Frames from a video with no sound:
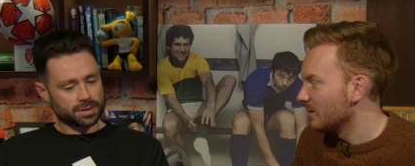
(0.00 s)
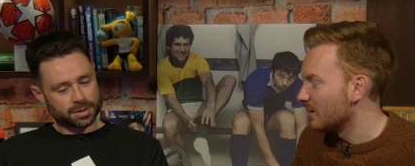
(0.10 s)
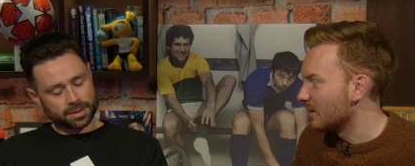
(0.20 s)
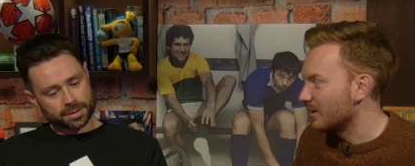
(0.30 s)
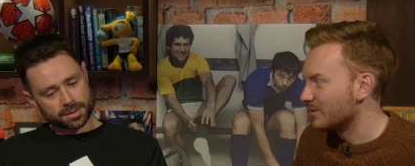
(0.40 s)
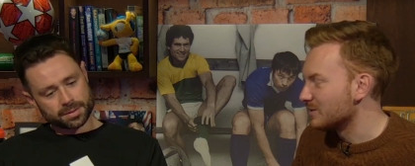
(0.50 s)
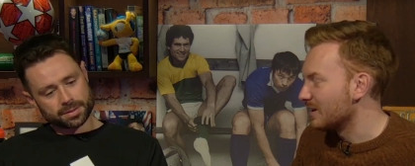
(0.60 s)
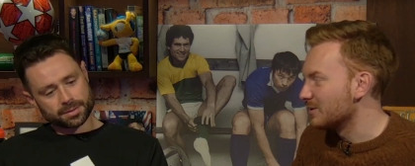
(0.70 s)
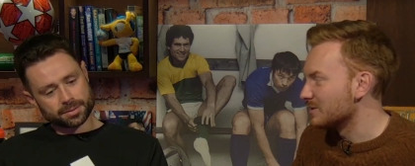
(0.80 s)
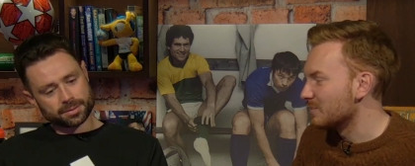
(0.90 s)
Speaker 1: Like it doesn't,
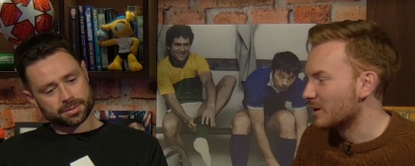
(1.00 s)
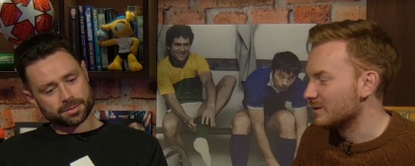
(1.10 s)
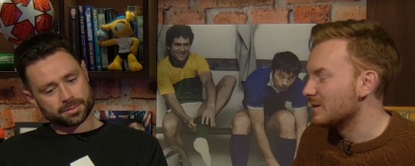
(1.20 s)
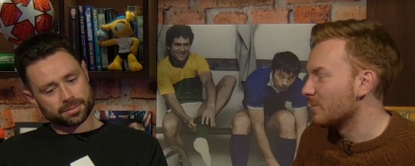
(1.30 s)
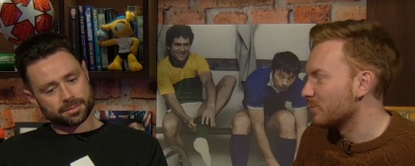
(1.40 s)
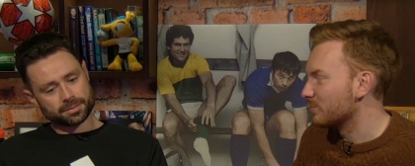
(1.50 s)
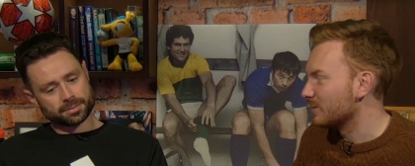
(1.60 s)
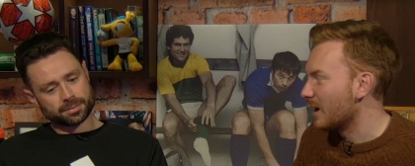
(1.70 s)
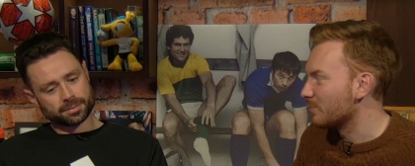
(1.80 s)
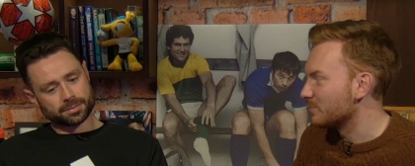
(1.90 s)
he doesn't seem like a
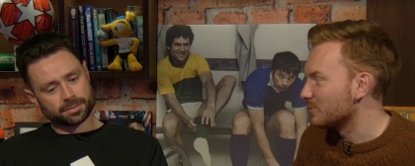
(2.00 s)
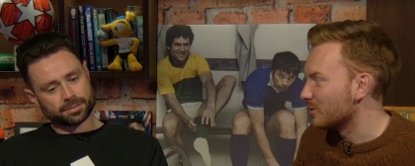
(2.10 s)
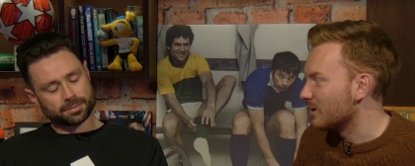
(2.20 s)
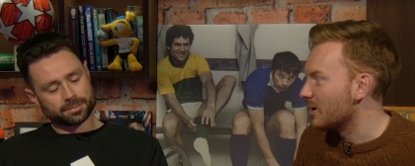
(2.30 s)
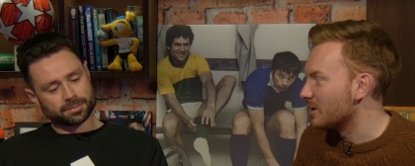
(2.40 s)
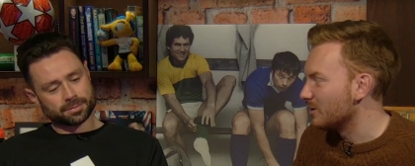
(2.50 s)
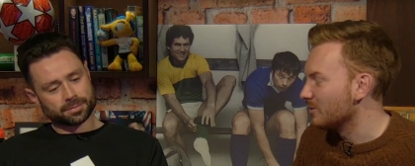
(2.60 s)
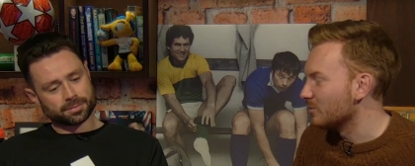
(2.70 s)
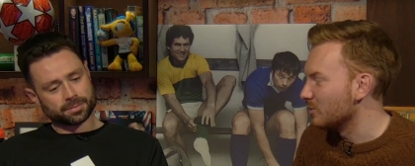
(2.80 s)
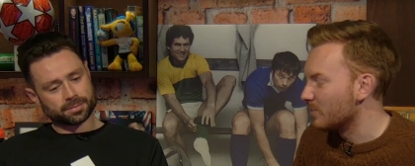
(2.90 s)
stopgap sort of guy.
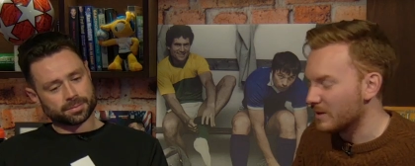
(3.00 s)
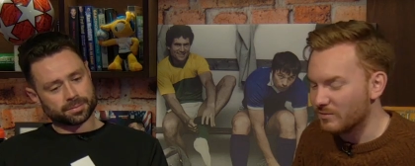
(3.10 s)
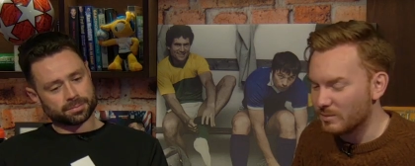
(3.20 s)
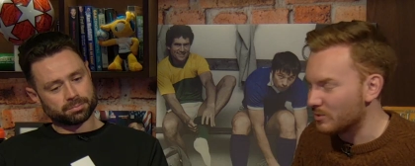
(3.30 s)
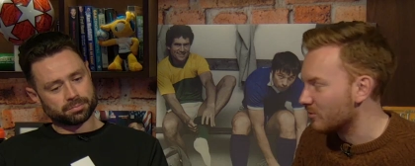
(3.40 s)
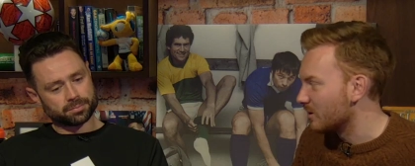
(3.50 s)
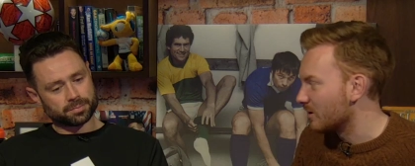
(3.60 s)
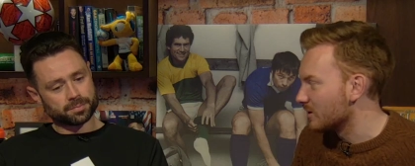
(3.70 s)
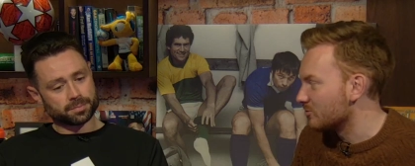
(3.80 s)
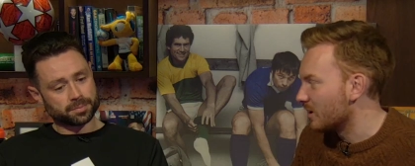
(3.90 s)
You'd, you'd be giving him a three-year
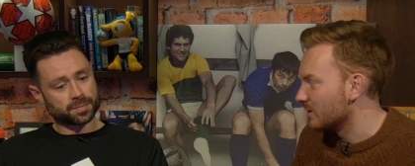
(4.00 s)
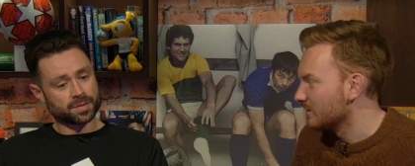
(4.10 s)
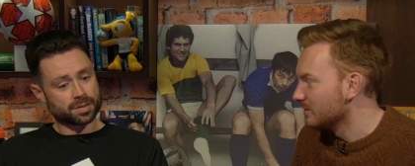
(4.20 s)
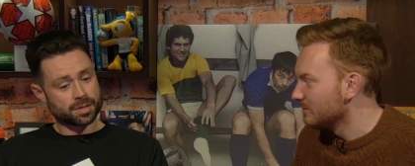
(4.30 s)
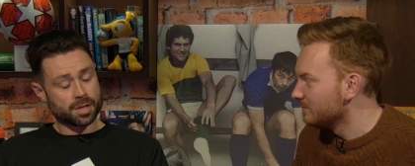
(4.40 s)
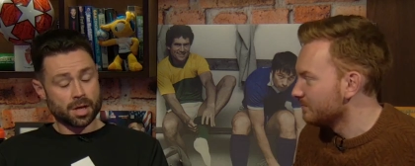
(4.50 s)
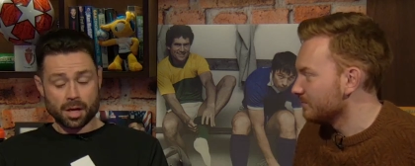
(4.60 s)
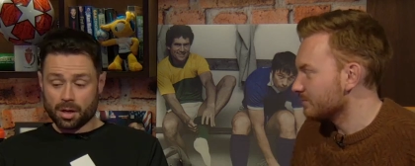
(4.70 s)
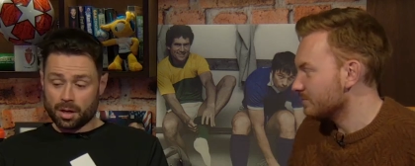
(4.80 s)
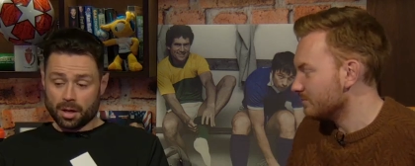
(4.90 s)
contract.
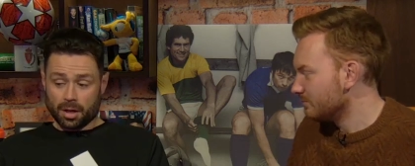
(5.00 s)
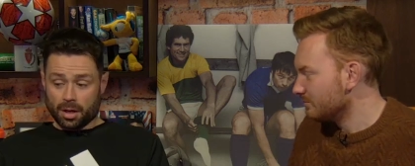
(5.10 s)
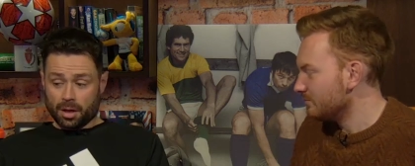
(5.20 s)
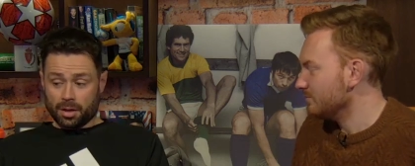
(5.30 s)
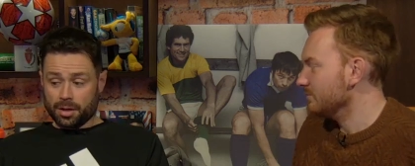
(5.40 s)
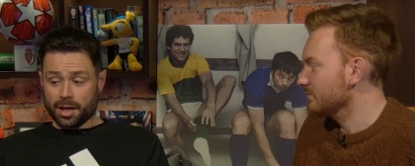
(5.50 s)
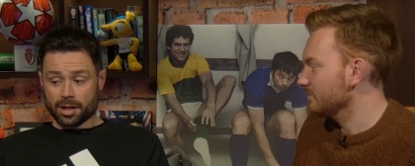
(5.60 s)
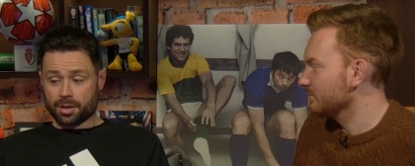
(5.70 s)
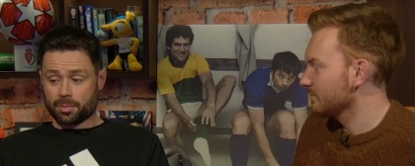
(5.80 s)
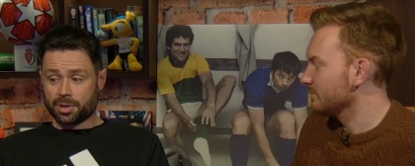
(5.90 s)
Speaker 2: Yeah,
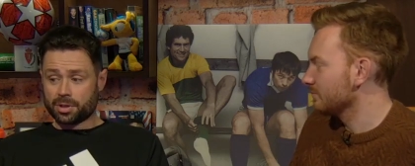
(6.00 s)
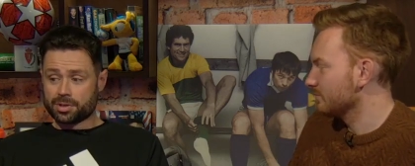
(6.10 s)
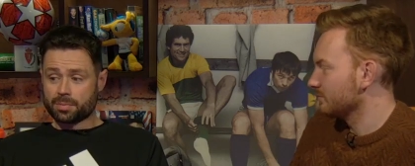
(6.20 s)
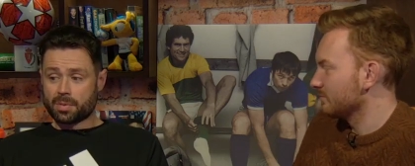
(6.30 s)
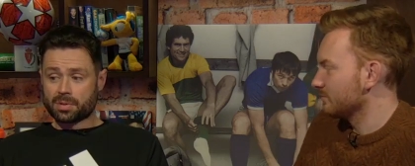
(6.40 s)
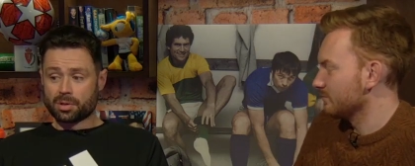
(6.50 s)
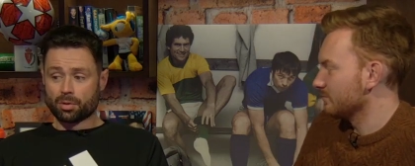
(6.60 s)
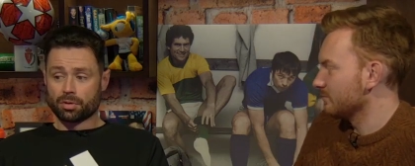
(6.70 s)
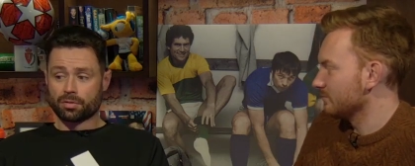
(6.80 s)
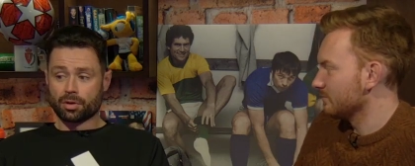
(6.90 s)
I mean, listen, maybe the
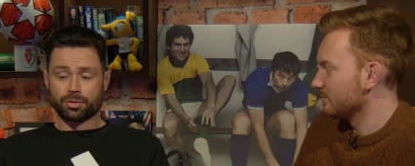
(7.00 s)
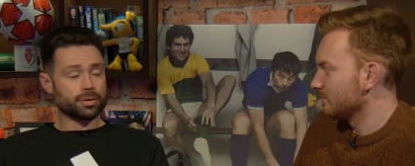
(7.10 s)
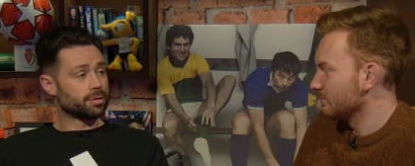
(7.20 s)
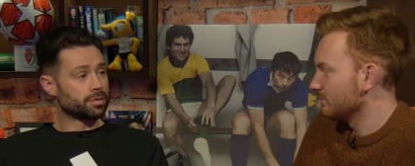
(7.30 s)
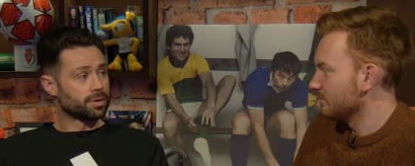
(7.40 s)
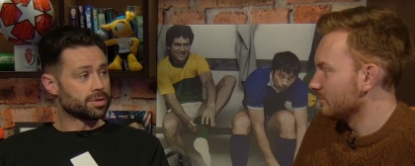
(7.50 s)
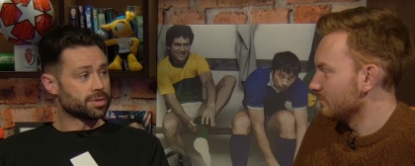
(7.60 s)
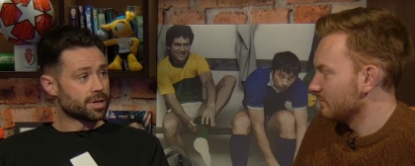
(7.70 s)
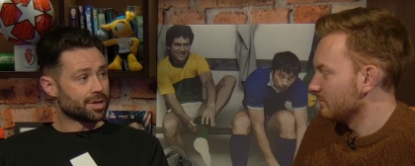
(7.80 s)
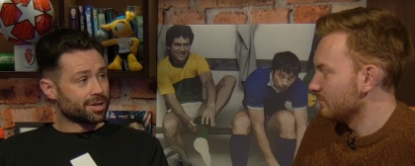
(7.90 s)
lure of London is
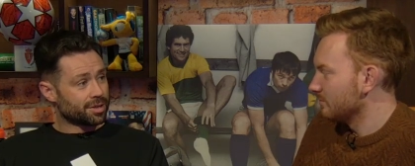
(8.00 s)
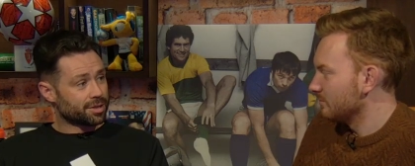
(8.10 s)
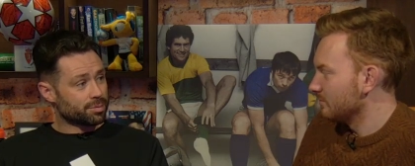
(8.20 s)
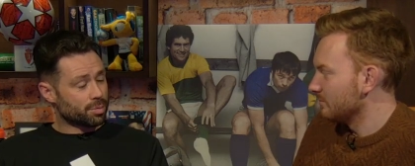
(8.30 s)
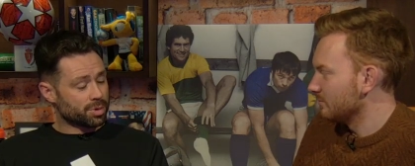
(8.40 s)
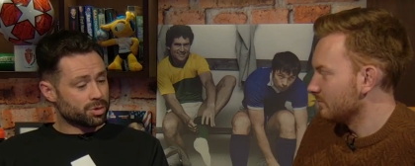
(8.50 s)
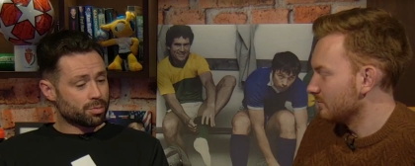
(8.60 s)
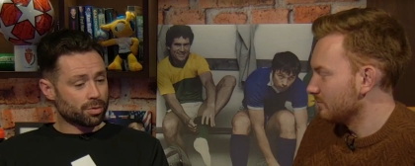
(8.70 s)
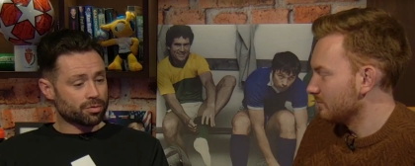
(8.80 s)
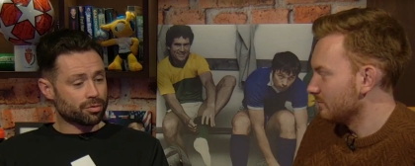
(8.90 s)
uh, it would be too
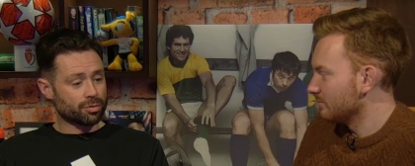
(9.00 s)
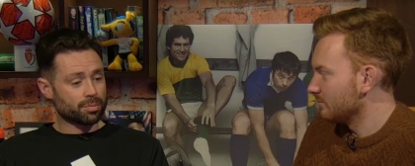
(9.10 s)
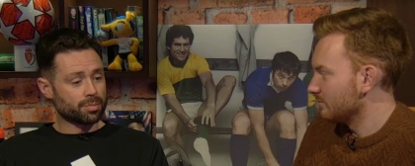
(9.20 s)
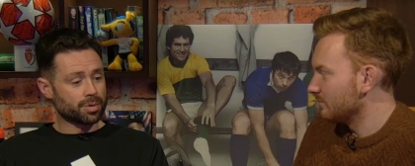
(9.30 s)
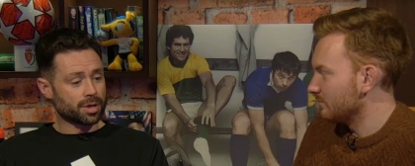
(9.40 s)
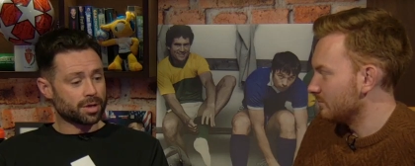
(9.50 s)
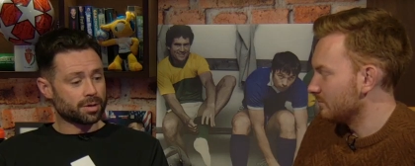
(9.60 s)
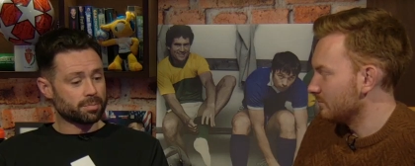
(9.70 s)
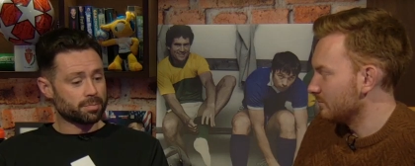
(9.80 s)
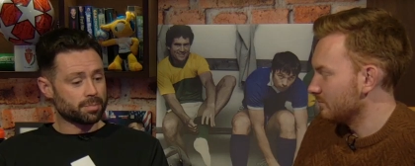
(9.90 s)
much for him.
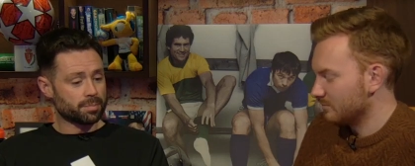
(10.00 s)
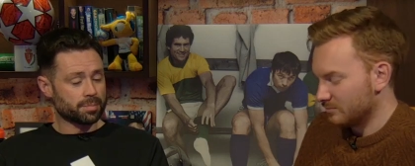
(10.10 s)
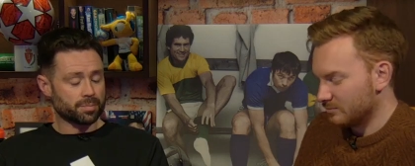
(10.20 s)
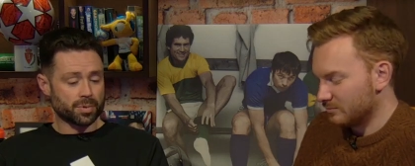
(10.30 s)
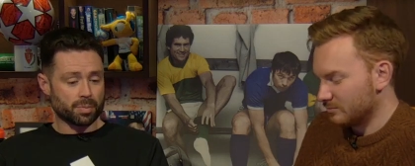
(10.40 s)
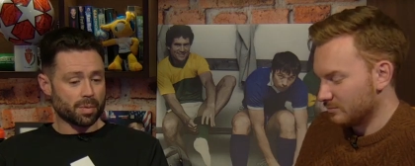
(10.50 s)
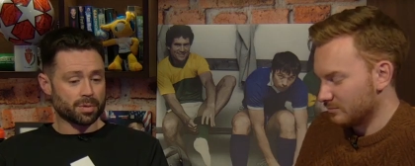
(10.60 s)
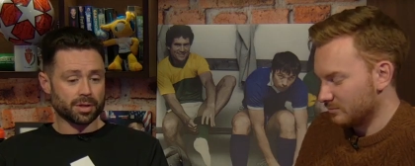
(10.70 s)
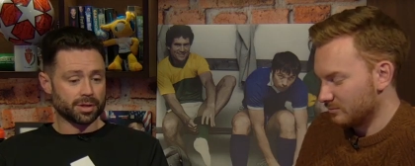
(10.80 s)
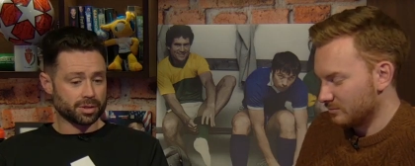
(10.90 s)
Um, the
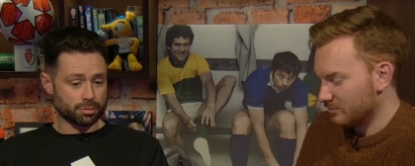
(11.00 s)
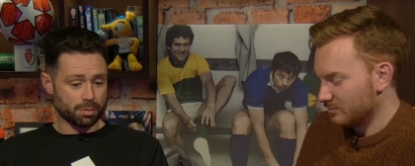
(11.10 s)
Premier League as